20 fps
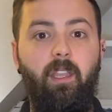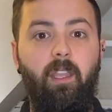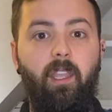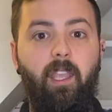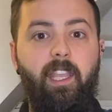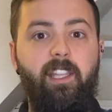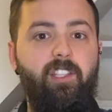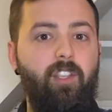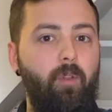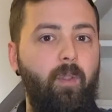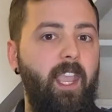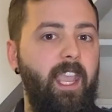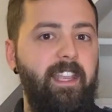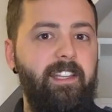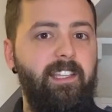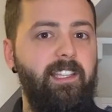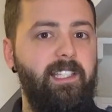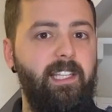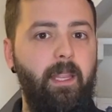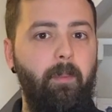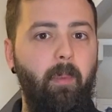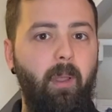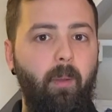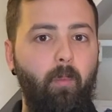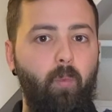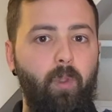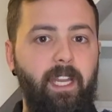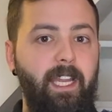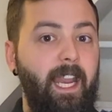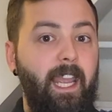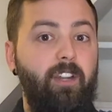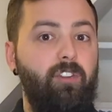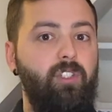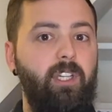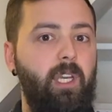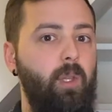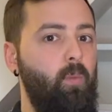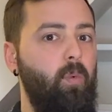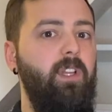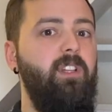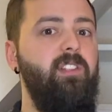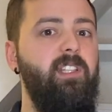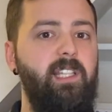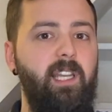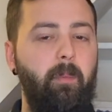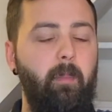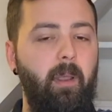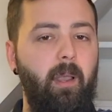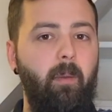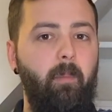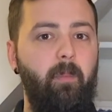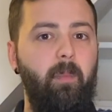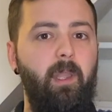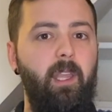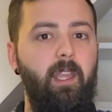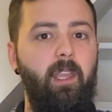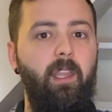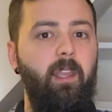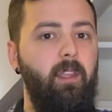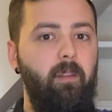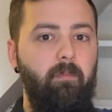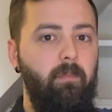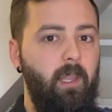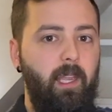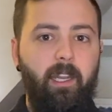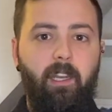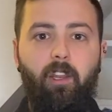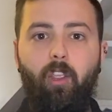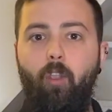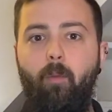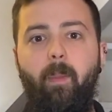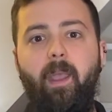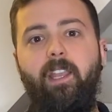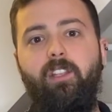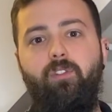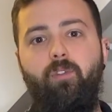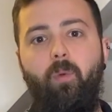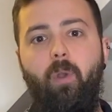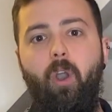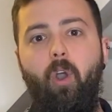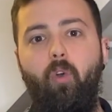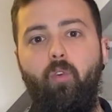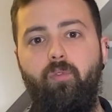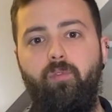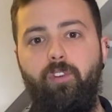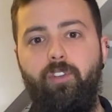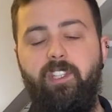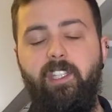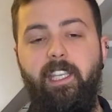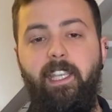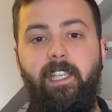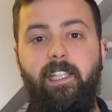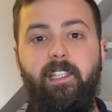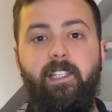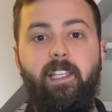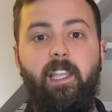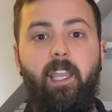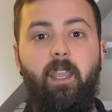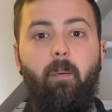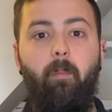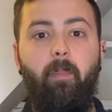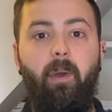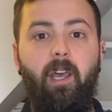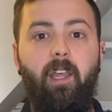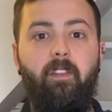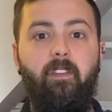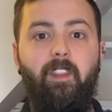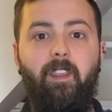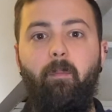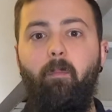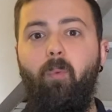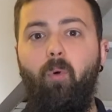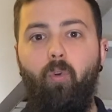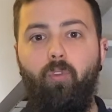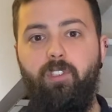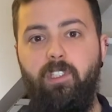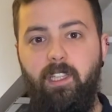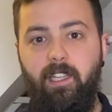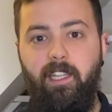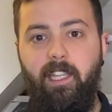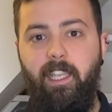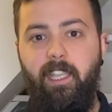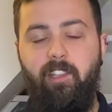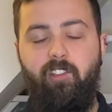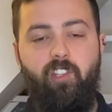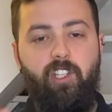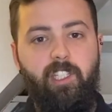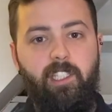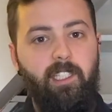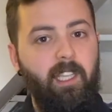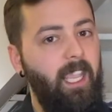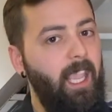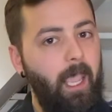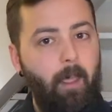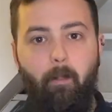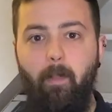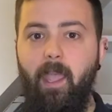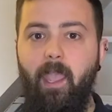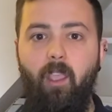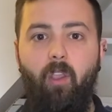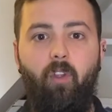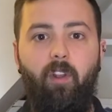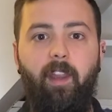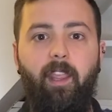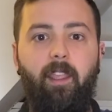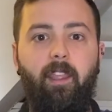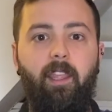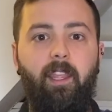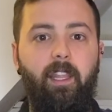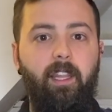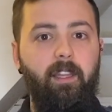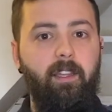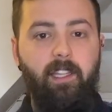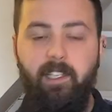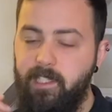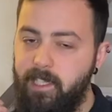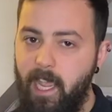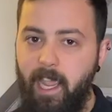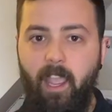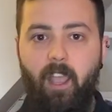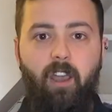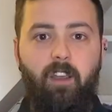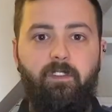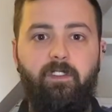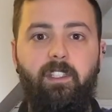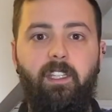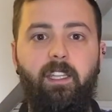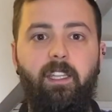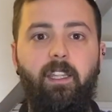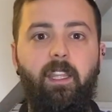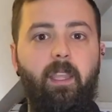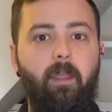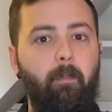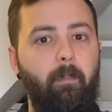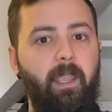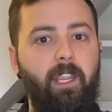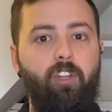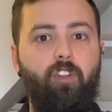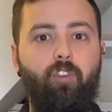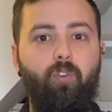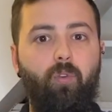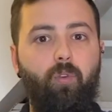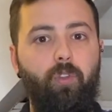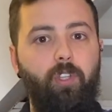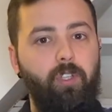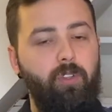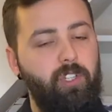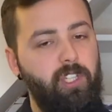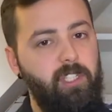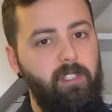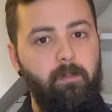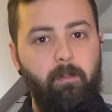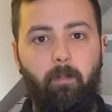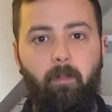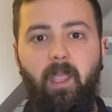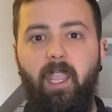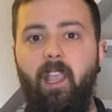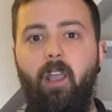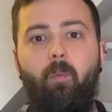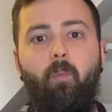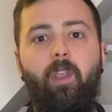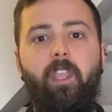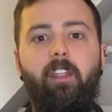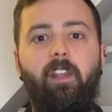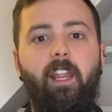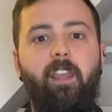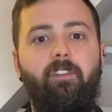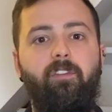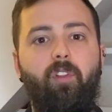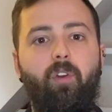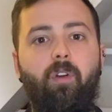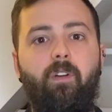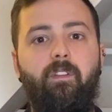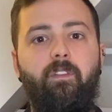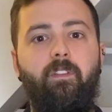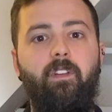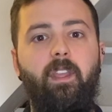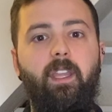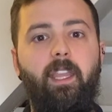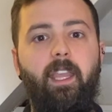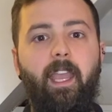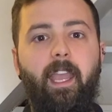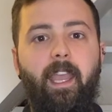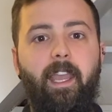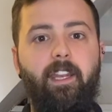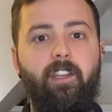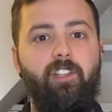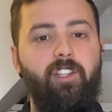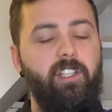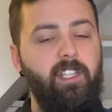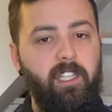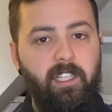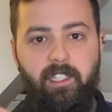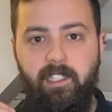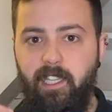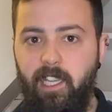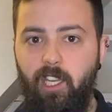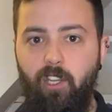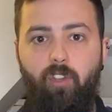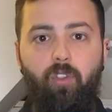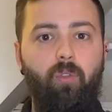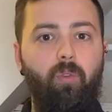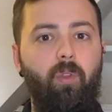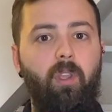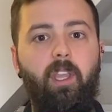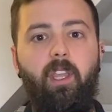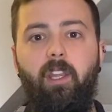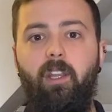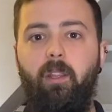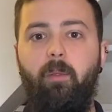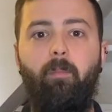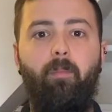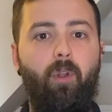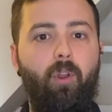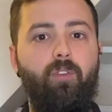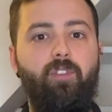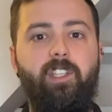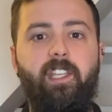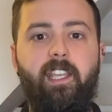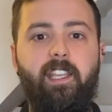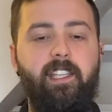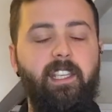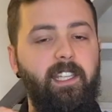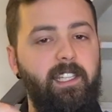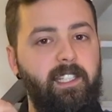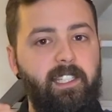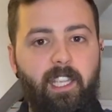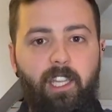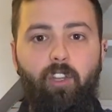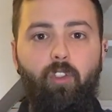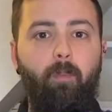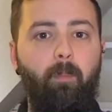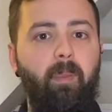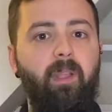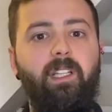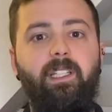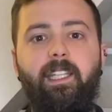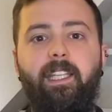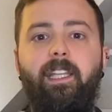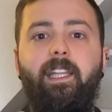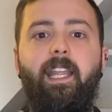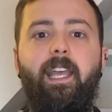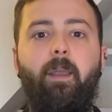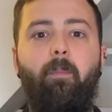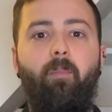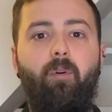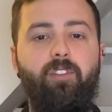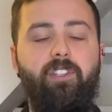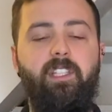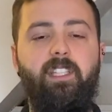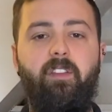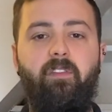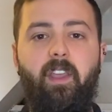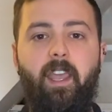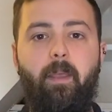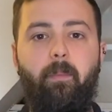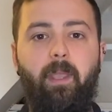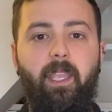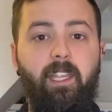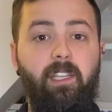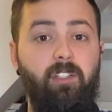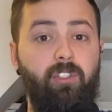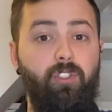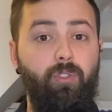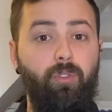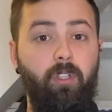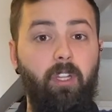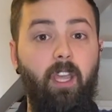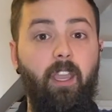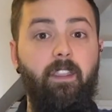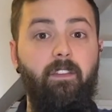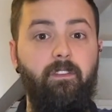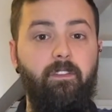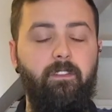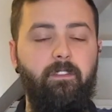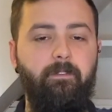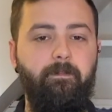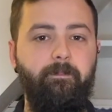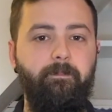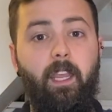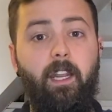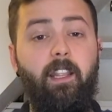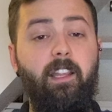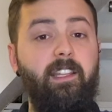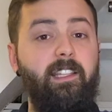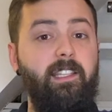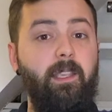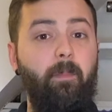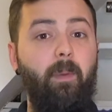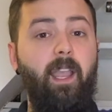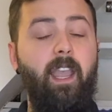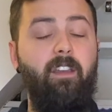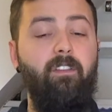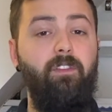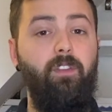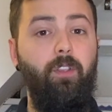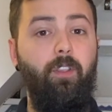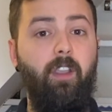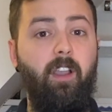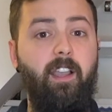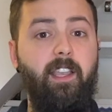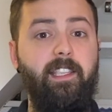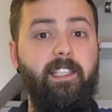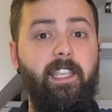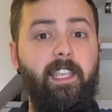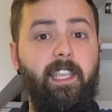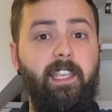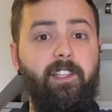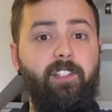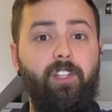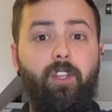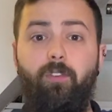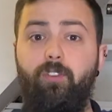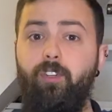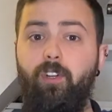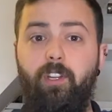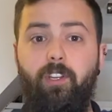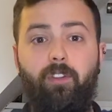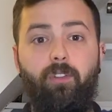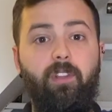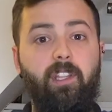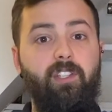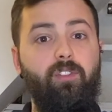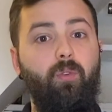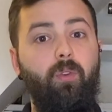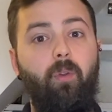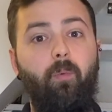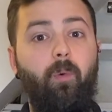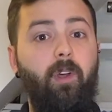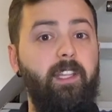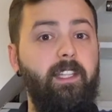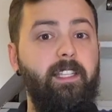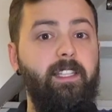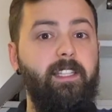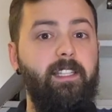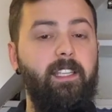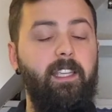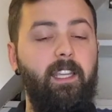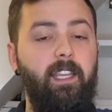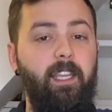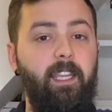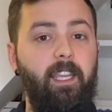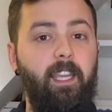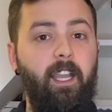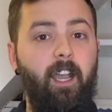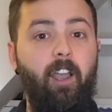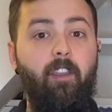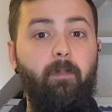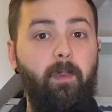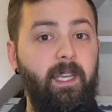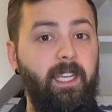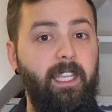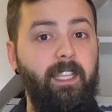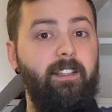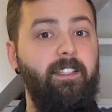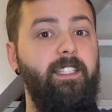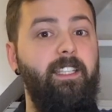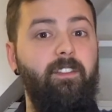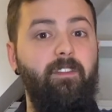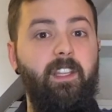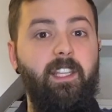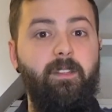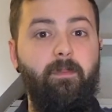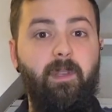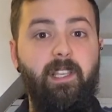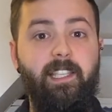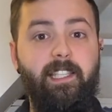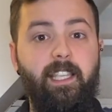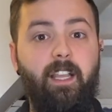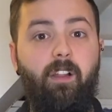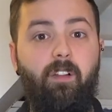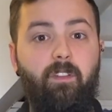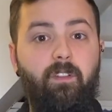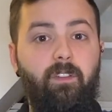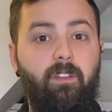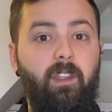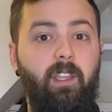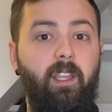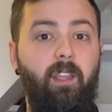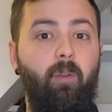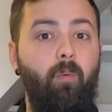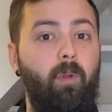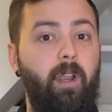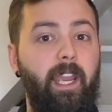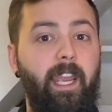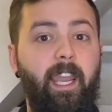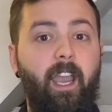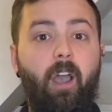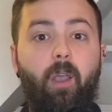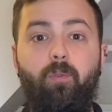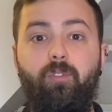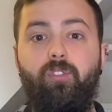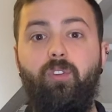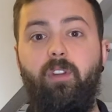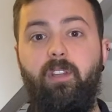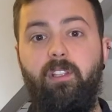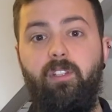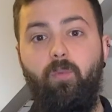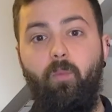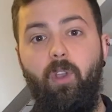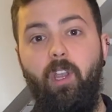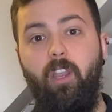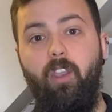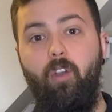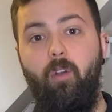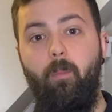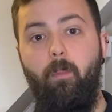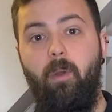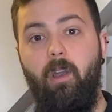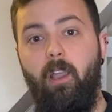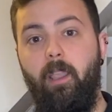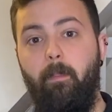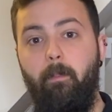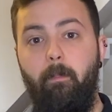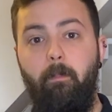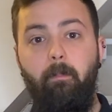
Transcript: it's okay to slip up. We naturally will slip up and go back to our old routines, but the important thing is just to get back on it. The day after, make sure you just pick up where you left off and just continue the process, continue building that positive habit into your life. Another tip I have for you guys is don't try and do this all at once. I've been guilty of this myself, where I was trying to work on my